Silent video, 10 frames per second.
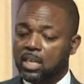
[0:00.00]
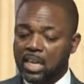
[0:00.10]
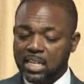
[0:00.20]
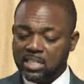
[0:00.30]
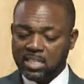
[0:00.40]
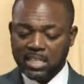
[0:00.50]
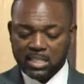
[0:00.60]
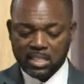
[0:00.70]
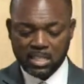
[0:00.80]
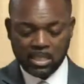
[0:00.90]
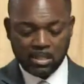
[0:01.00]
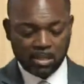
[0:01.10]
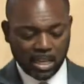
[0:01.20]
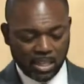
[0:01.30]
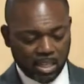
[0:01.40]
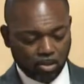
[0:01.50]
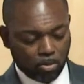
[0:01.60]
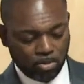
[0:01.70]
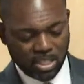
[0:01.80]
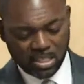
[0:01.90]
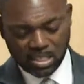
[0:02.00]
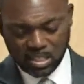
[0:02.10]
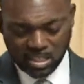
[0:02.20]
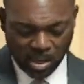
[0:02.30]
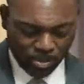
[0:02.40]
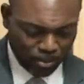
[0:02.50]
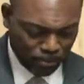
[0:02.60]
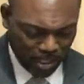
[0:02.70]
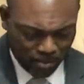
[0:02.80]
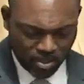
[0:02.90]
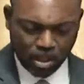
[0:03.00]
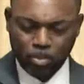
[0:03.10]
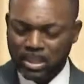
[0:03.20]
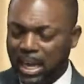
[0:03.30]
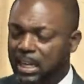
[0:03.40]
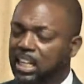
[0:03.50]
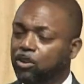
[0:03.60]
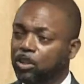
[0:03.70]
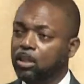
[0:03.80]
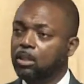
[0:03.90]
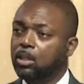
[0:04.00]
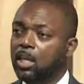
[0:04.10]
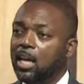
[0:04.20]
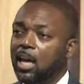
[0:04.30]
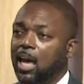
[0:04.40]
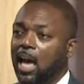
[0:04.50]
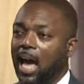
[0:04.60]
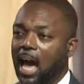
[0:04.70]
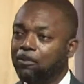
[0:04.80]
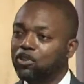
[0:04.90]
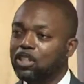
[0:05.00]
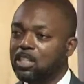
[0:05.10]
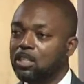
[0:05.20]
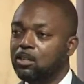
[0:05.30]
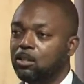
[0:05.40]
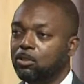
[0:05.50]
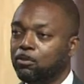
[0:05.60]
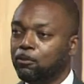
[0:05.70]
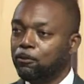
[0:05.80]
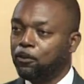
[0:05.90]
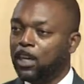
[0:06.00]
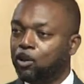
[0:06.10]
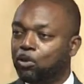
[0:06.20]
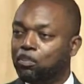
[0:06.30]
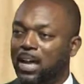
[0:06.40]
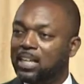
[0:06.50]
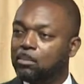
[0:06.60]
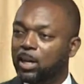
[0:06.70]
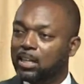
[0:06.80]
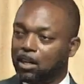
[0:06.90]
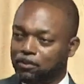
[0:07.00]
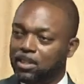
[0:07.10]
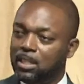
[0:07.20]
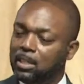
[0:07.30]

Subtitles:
In around 1675, somewhere in that area, after the failed rebellion by Cuffy,